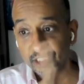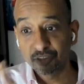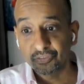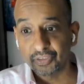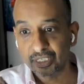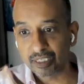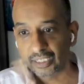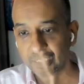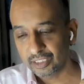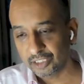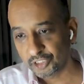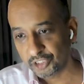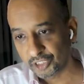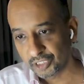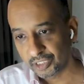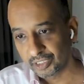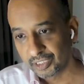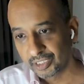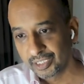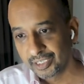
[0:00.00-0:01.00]
different
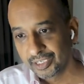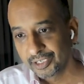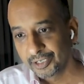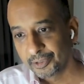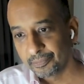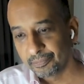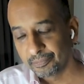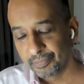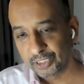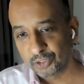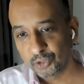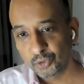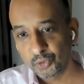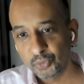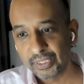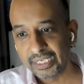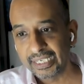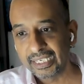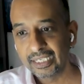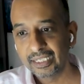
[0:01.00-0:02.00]
culture
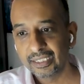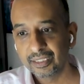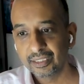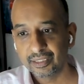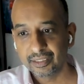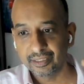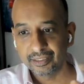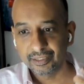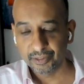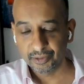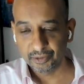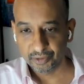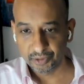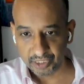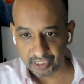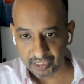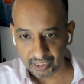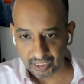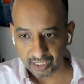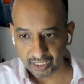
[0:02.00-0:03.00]
between
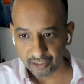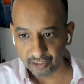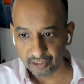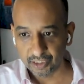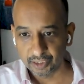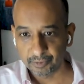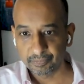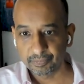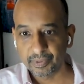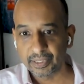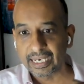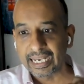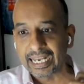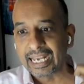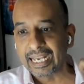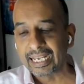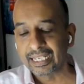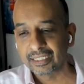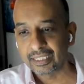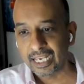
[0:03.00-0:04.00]
the startup
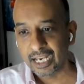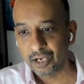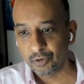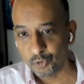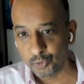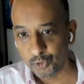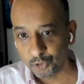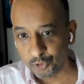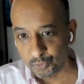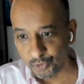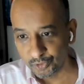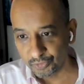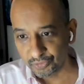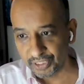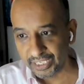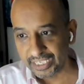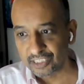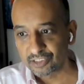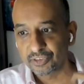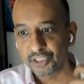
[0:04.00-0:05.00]
and how we want to move
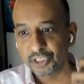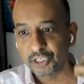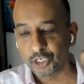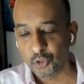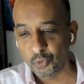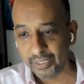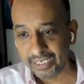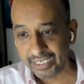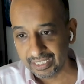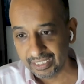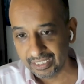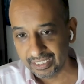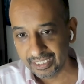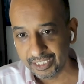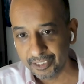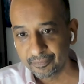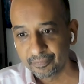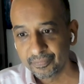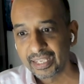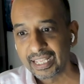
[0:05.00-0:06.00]
things very
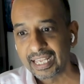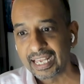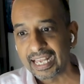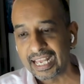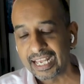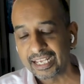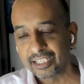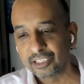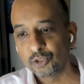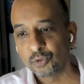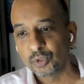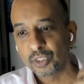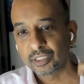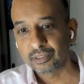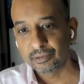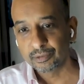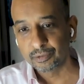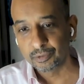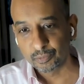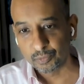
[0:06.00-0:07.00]
quickly, and you want
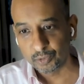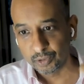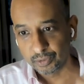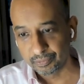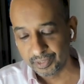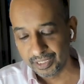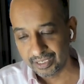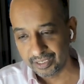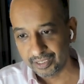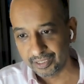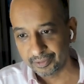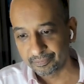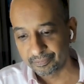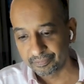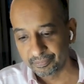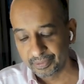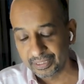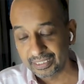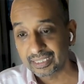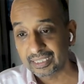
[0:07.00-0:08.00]

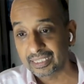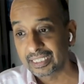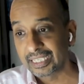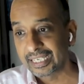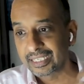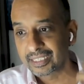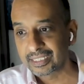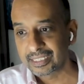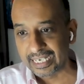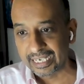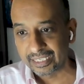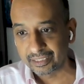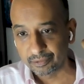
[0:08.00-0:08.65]
build things